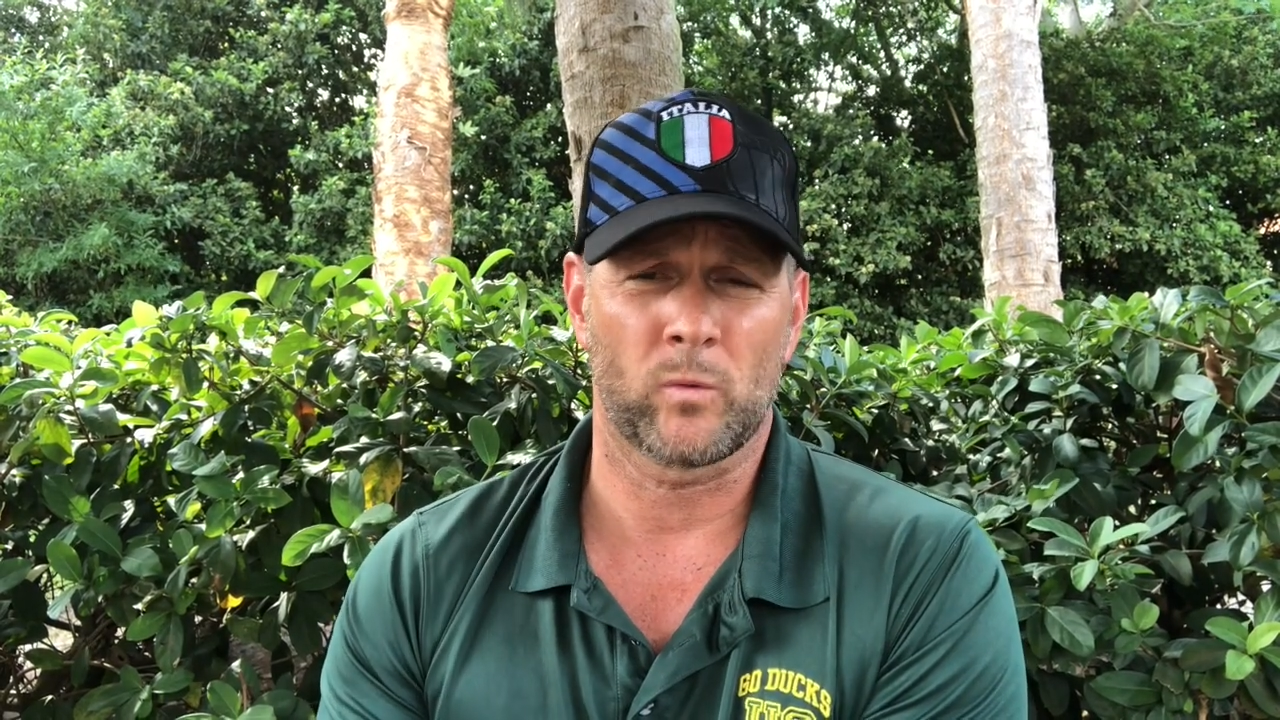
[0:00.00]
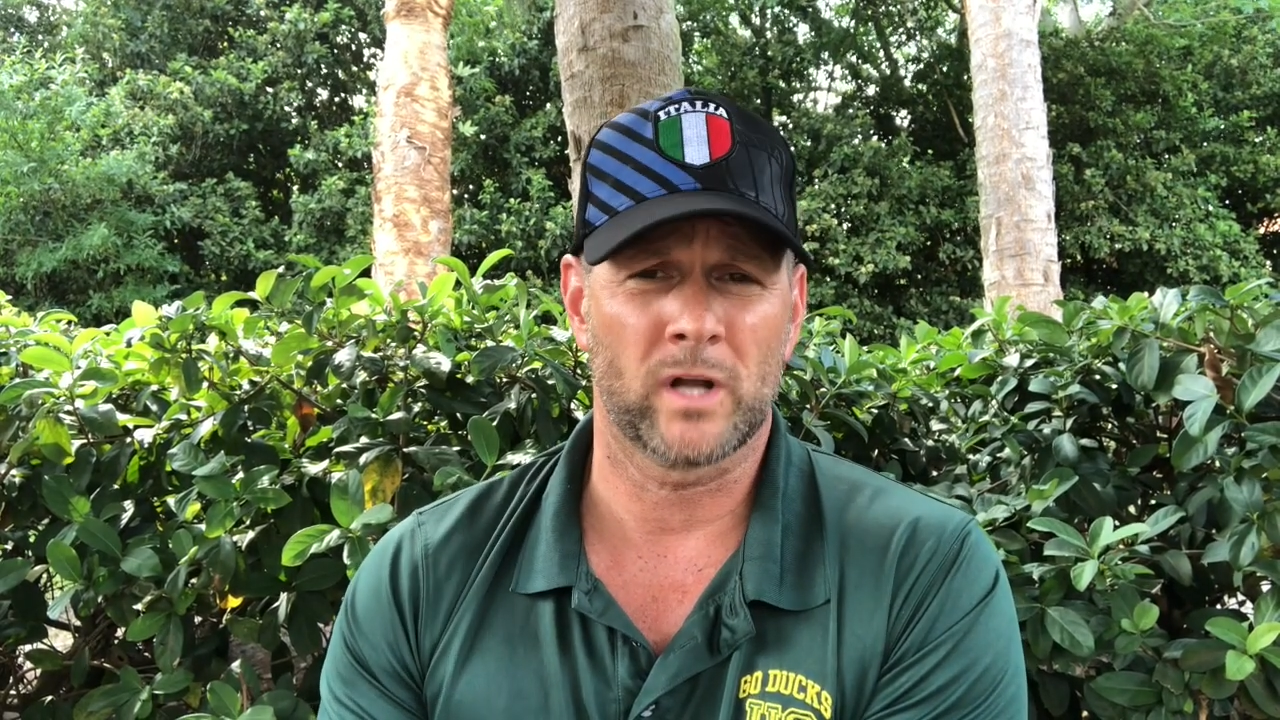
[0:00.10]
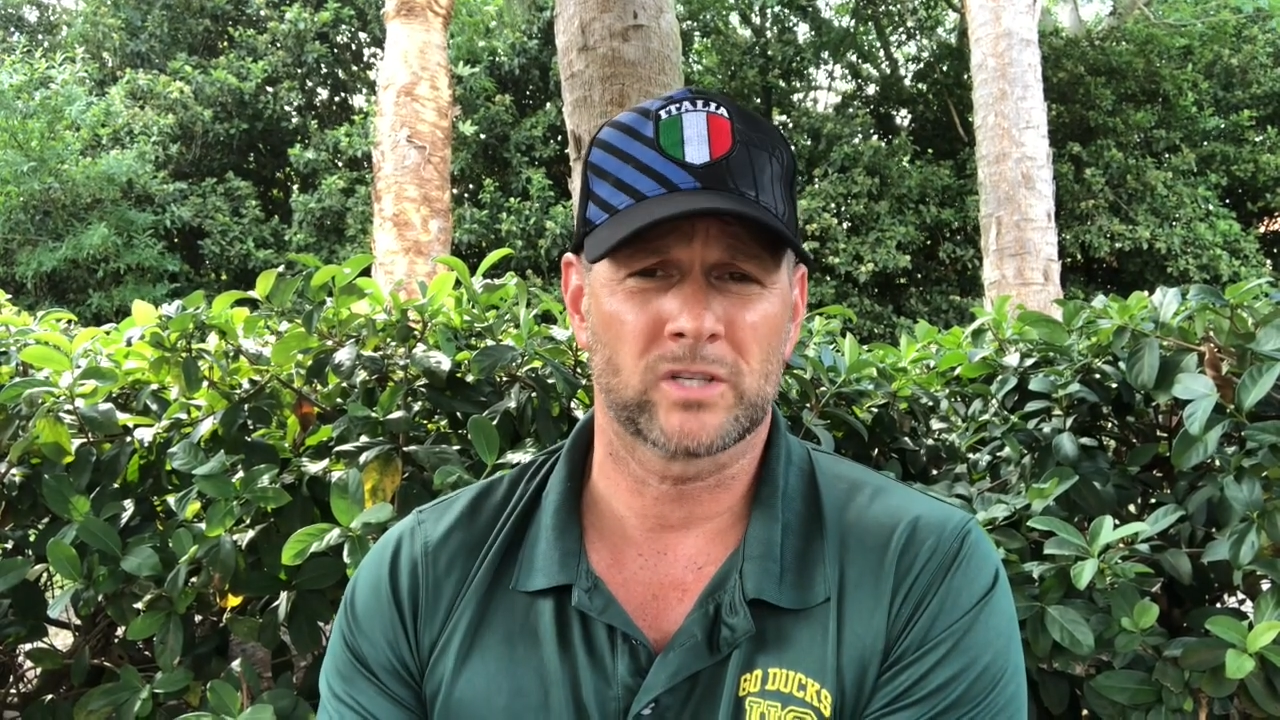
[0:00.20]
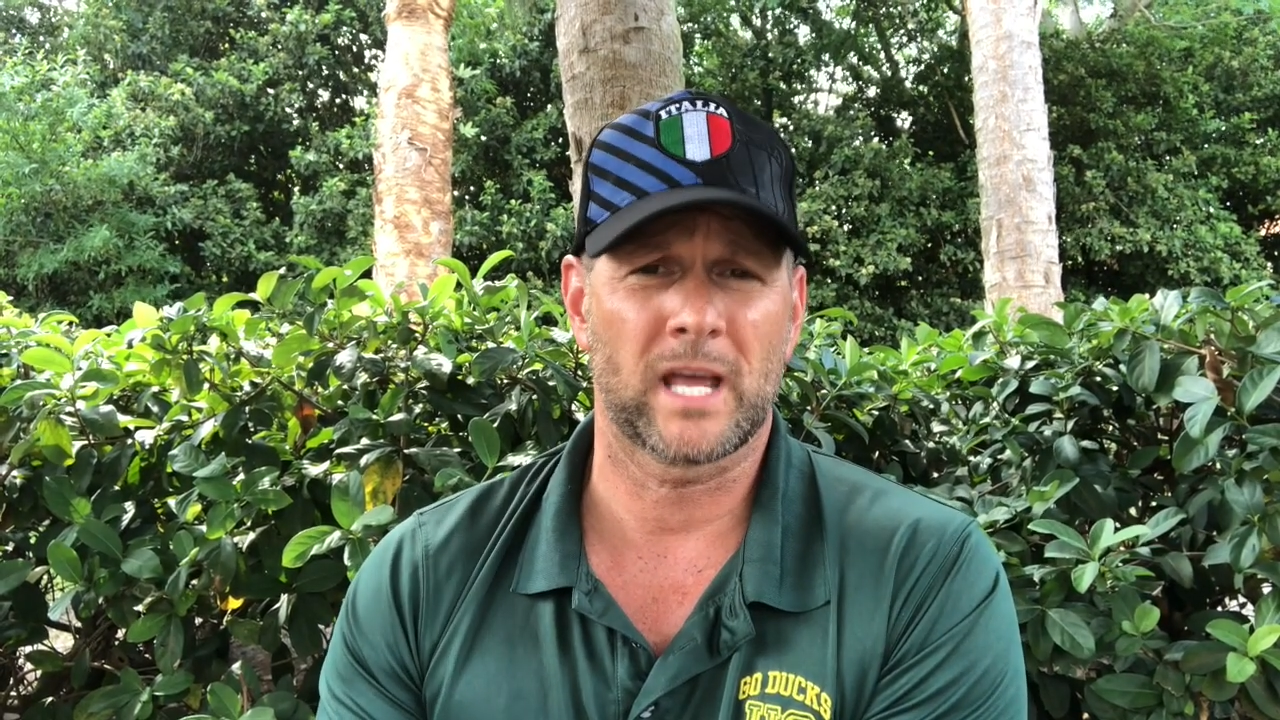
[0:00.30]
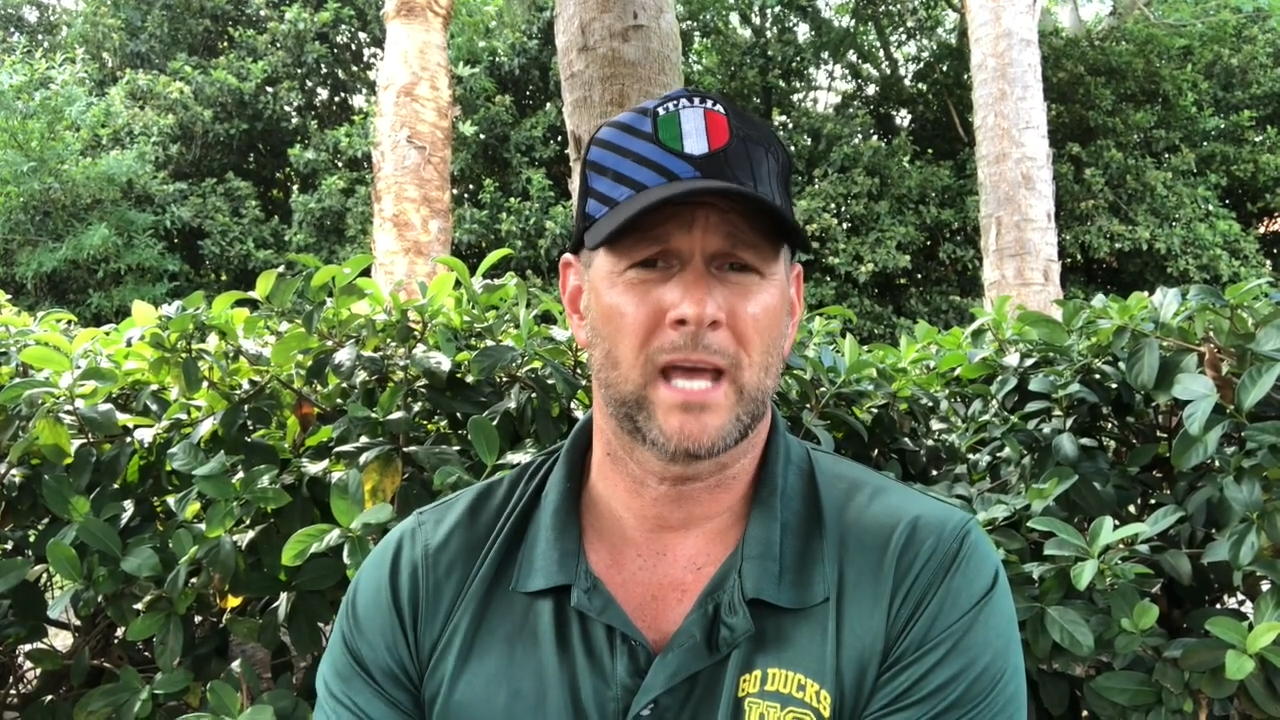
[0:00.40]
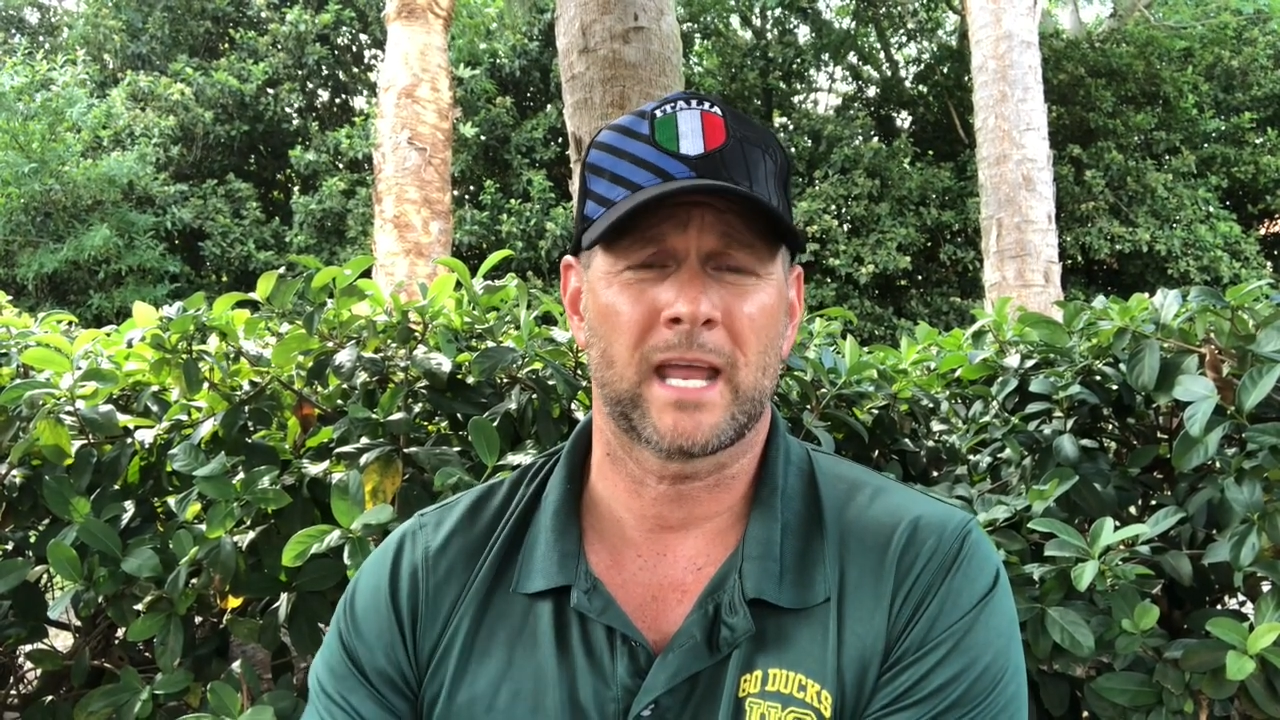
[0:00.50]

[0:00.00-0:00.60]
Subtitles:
to watch that.